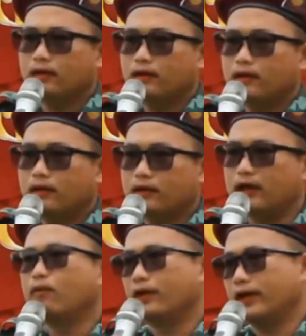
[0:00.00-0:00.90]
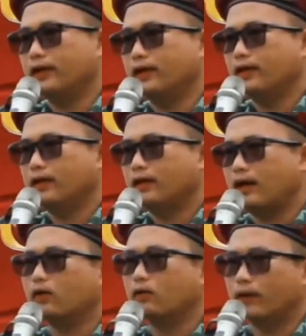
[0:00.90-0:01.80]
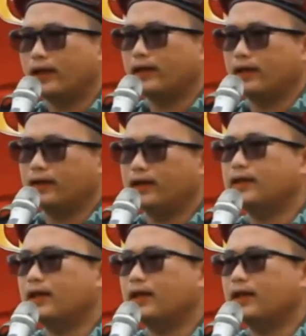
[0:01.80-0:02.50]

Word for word: say, say, queer, a poesy, good running away.